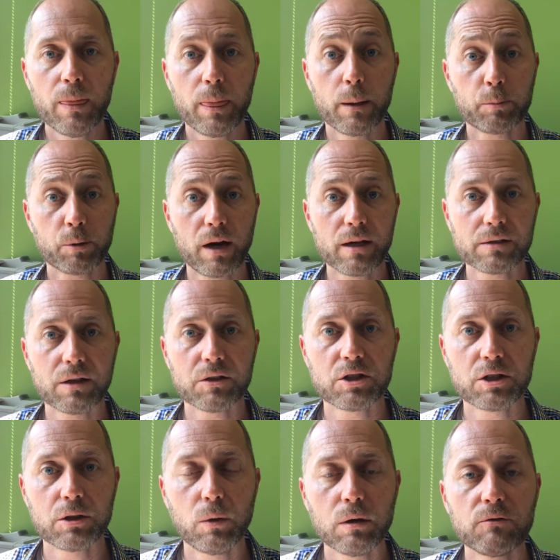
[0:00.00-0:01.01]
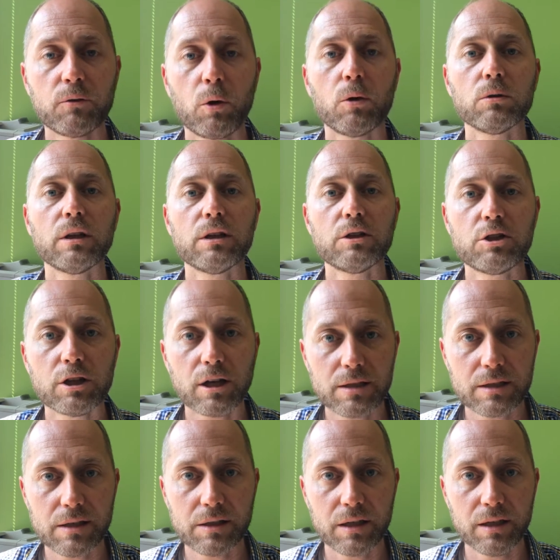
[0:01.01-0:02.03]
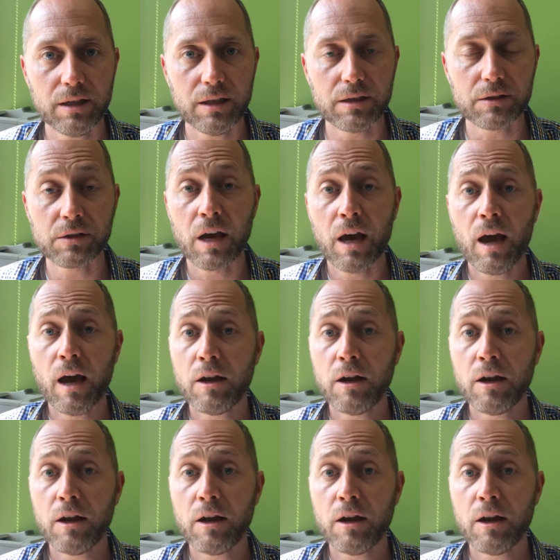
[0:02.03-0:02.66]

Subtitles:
the process to unfold just as it is.